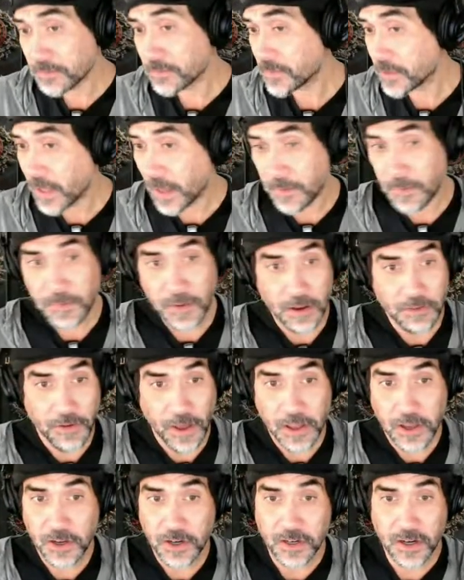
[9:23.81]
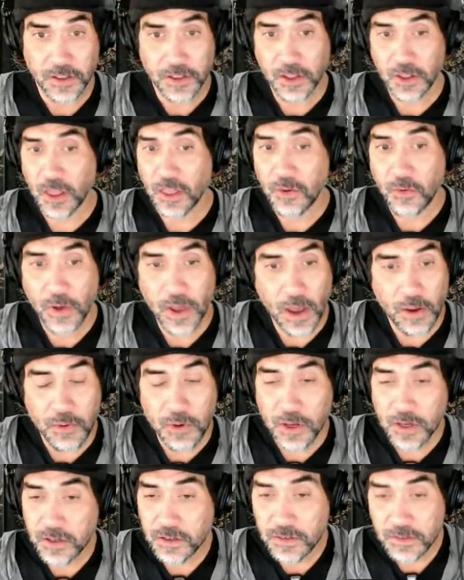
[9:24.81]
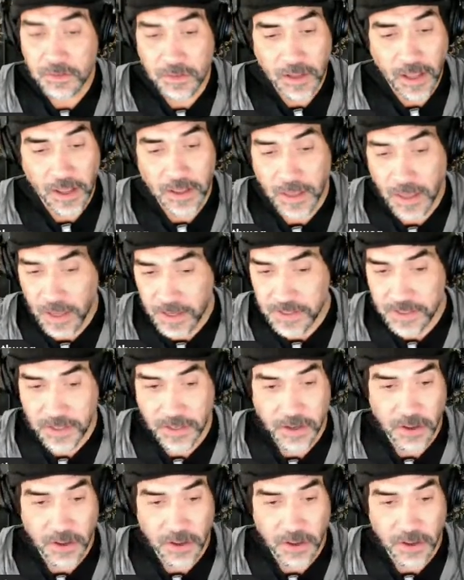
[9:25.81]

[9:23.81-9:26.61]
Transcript: I mean, if I could have done it the other way, I would, I guess,